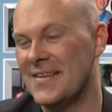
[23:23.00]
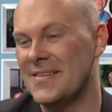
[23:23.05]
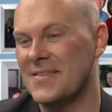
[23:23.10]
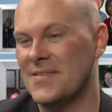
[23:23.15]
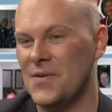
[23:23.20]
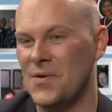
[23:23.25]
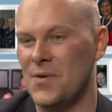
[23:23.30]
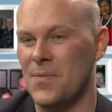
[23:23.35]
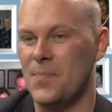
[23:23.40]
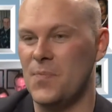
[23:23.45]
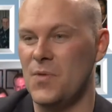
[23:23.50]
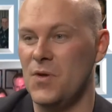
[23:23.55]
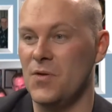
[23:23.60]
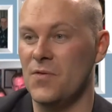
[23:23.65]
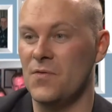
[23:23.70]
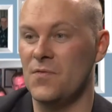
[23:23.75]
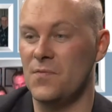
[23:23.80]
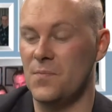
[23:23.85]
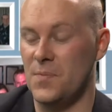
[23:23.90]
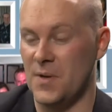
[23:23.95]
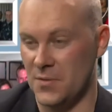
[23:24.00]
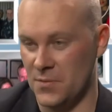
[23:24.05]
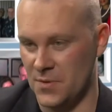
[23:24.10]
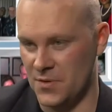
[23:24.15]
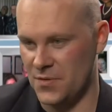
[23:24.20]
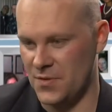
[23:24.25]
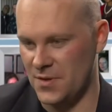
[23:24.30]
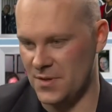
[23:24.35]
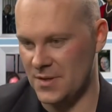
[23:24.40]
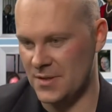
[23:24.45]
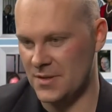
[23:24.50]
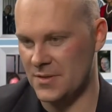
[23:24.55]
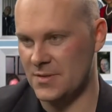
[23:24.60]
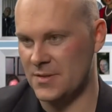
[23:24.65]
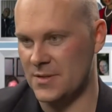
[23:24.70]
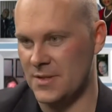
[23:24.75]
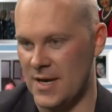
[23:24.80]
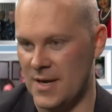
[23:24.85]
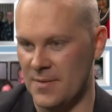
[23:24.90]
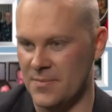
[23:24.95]
So you've been with the
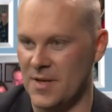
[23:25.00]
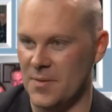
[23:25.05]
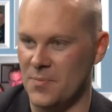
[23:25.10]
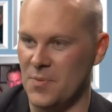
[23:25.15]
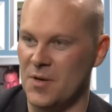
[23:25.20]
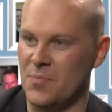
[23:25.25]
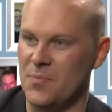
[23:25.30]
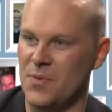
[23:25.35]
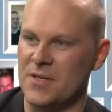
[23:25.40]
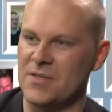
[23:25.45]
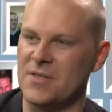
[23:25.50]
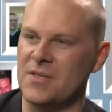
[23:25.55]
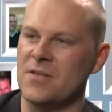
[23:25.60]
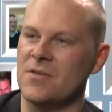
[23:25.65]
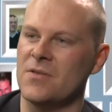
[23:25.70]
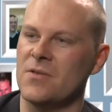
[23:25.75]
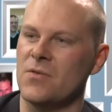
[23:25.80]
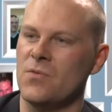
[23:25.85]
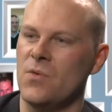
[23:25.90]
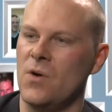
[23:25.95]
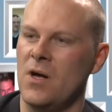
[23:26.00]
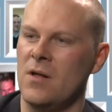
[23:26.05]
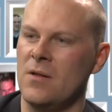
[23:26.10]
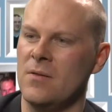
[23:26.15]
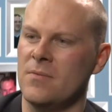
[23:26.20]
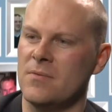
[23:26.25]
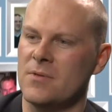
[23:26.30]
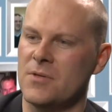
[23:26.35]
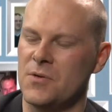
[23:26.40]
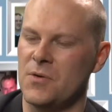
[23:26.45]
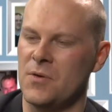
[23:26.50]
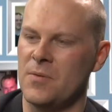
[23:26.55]
uh, deputy president as well, Sir